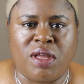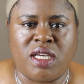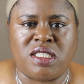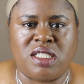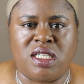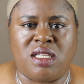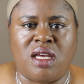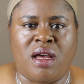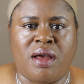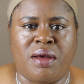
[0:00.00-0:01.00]
placing
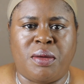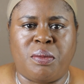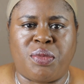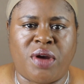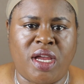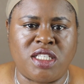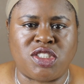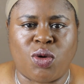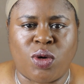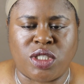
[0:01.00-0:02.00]

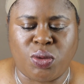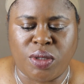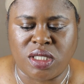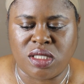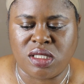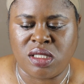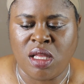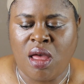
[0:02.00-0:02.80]
braids or twists.